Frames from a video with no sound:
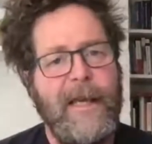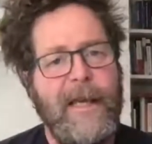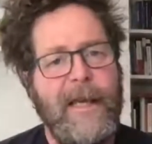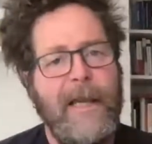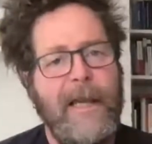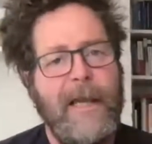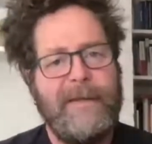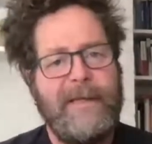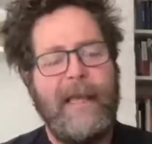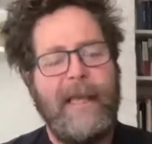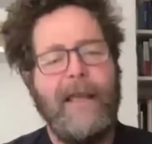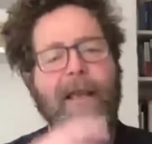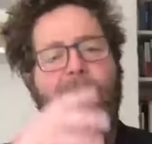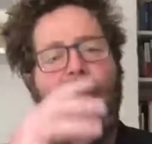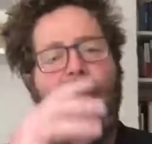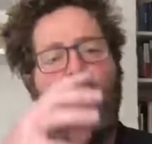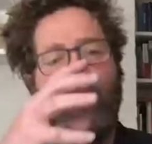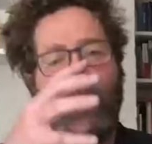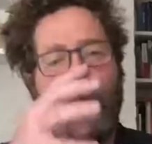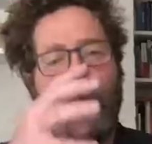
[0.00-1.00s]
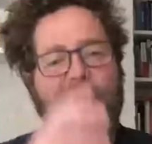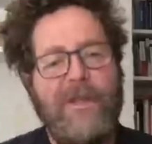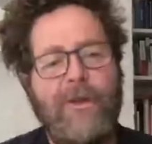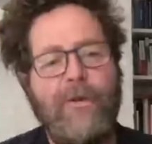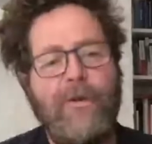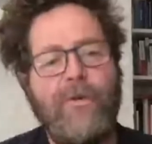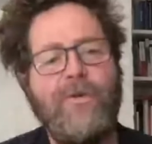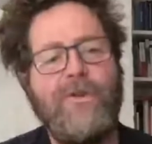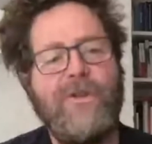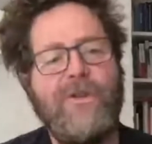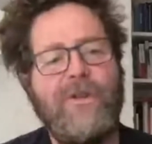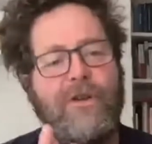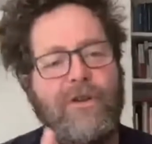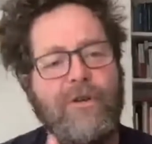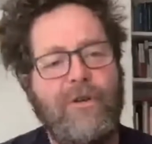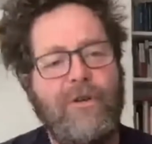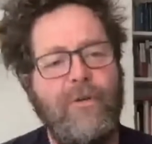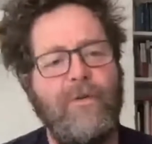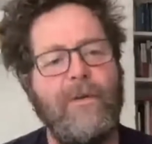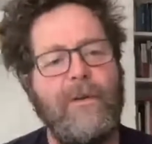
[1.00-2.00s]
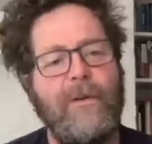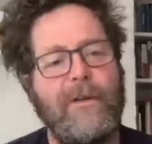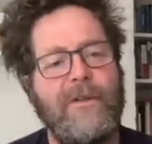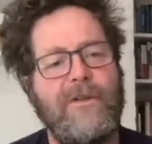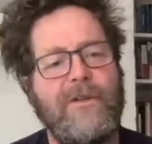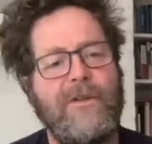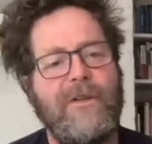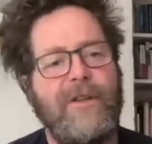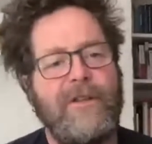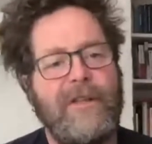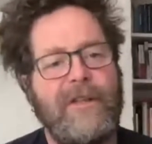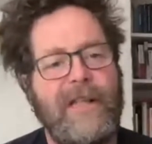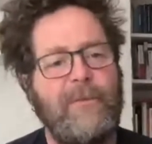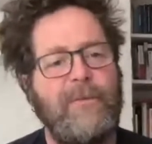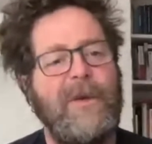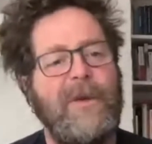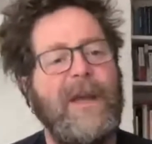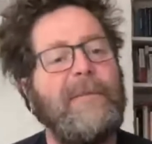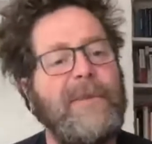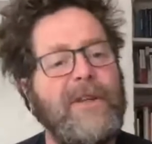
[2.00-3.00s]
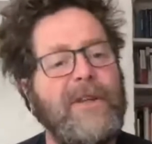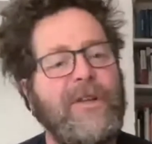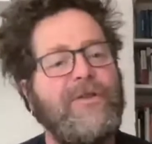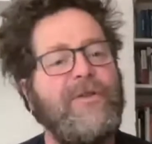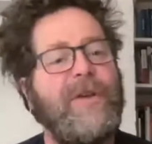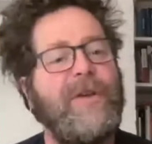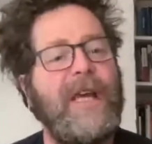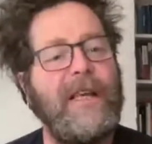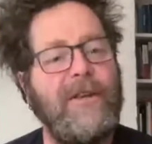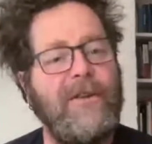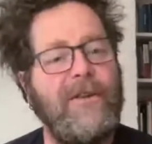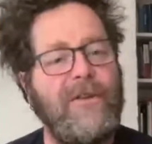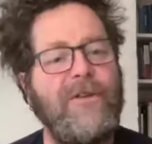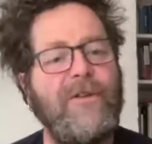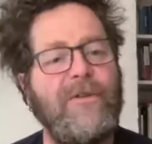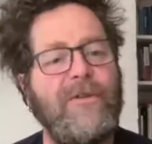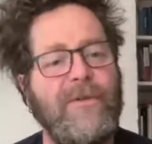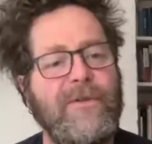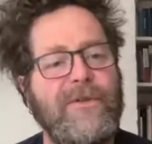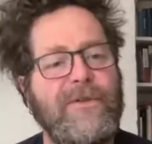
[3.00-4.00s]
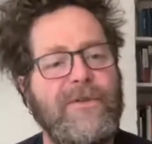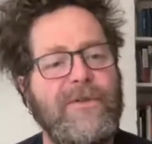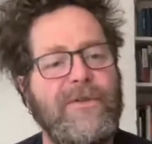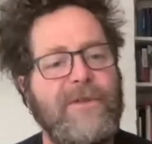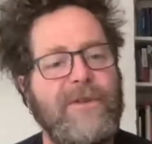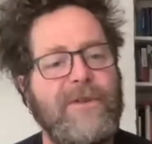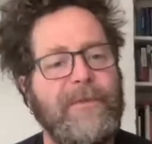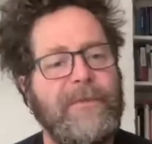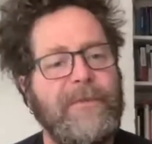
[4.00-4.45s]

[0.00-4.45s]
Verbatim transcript: But I'm saying we use the tools that we have been trained to use.